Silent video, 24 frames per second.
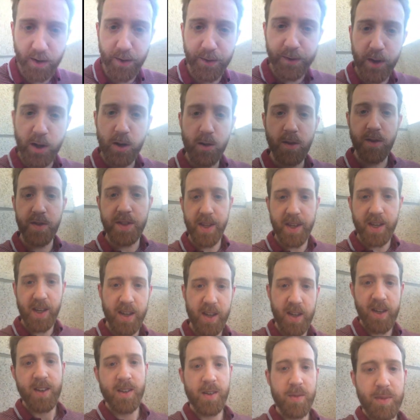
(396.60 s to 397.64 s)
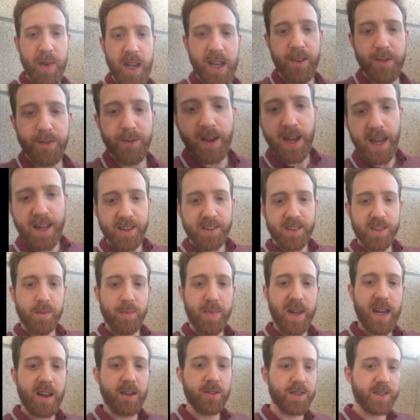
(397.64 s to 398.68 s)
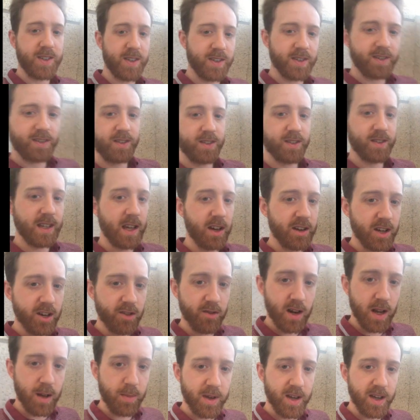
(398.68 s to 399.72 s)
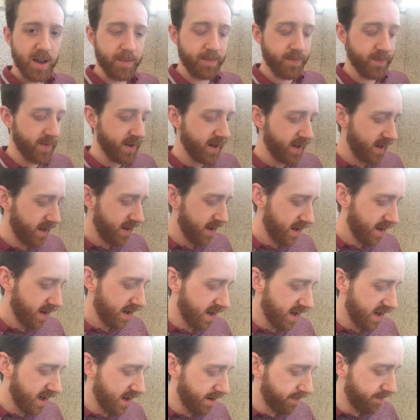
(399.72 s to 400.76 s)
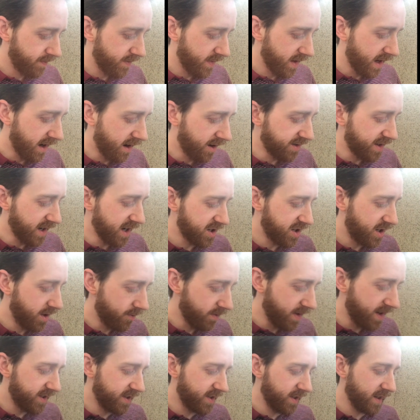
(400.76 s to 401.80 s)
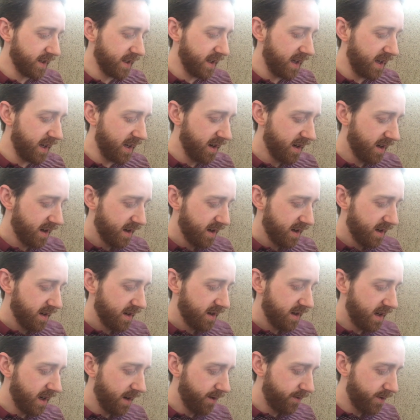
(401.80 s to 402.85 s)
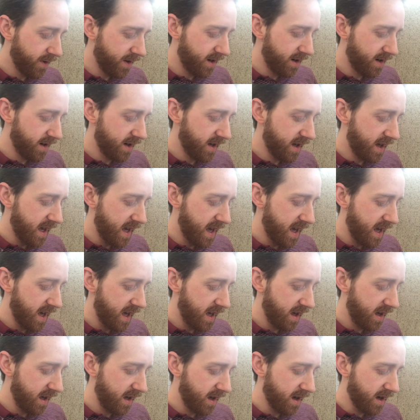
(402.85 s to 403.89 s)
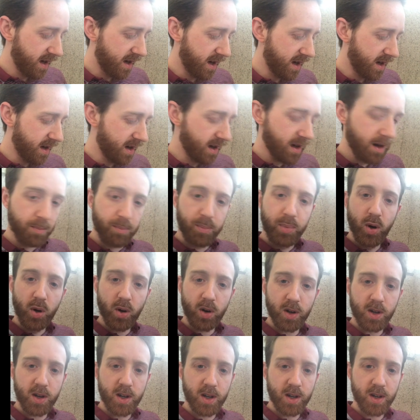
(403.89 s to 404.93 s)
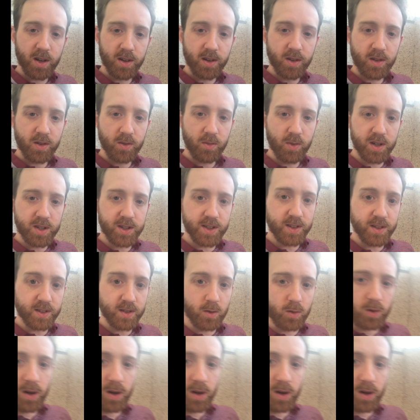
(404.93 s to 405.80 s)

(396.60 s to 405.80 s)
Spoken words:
are a few of the main facts about Saudi Arabia. I was actually recently given a book which is